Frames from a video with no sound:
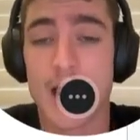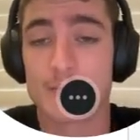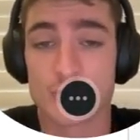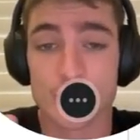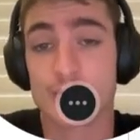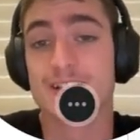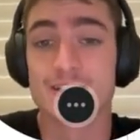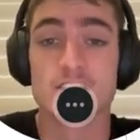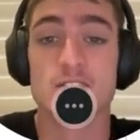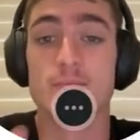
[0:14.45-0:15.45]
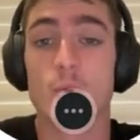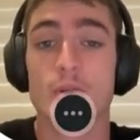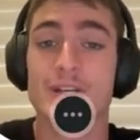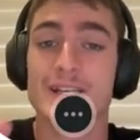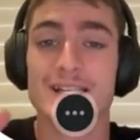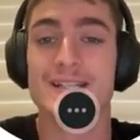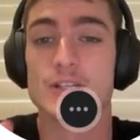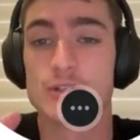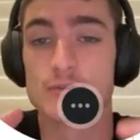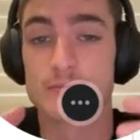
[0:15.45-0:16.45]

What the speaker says: So the reason this is important is